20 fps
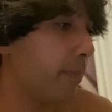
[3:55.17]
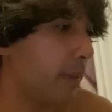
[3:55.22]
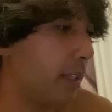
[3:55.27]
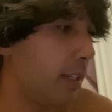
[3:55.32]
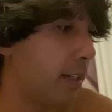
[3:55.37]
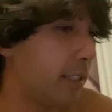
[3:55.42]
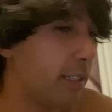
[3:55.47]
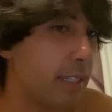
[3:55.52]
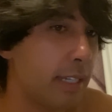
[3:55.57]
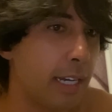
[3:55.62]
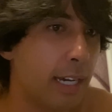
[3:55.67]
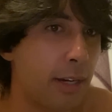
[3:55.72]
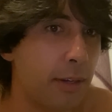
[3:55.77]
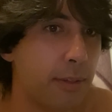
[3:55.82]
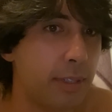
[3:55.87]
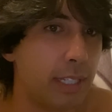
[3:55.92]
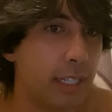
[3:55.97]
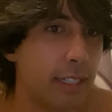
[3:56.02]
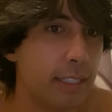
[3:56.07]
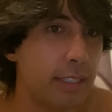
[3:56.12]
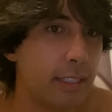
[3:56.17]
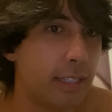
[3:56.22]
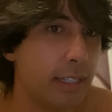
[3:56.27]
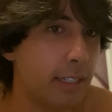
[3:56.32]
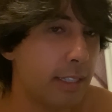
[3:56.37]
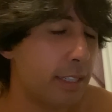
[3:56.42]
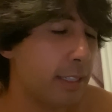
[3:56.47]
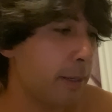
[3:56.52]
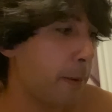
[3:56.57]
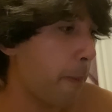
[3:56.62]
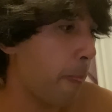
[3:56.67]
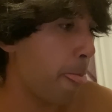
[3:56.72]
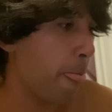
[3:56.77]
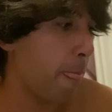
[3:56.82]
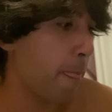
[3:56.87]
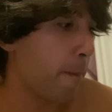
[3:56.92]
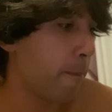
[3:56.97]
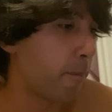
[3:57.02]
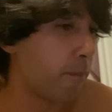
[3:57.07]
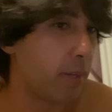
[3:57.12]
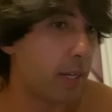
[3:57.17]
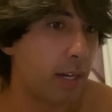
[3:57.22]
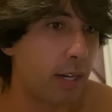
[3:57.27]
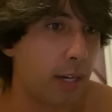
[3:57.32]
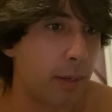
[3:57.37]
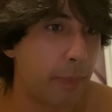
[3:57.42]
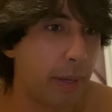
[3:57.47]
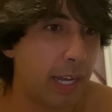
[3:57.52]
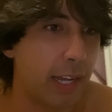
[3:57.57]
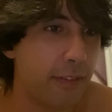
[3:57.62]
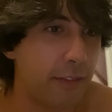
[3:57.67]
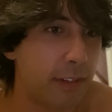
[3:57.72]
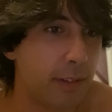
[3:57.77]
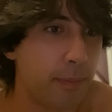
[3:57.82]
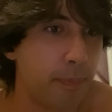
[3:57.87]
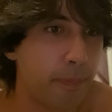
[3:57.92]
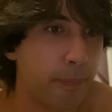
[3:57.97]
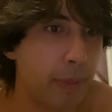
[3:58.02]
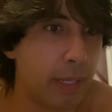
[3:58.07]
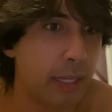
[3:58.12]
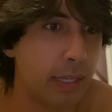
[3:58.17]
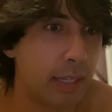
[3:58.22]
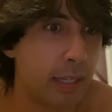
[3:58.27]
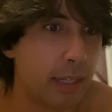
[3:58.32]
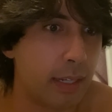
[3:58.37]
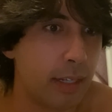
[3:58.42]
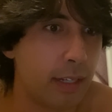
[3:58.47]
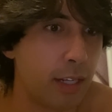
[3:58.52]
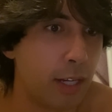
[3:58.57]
it is now day 6. I haven't been